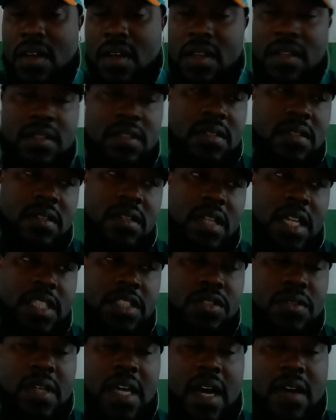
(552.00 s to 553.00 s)

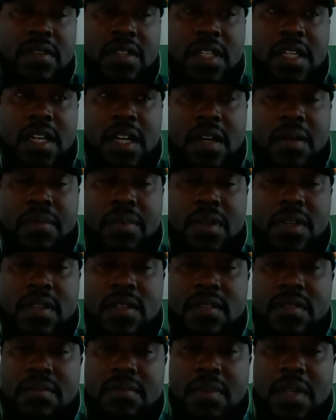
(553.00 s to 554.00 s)
unless you count the
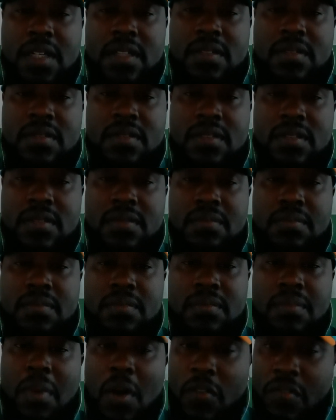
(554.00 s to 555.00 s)
Caribbean, but
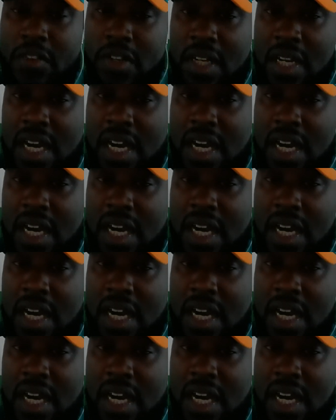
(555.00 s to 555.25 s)
both of the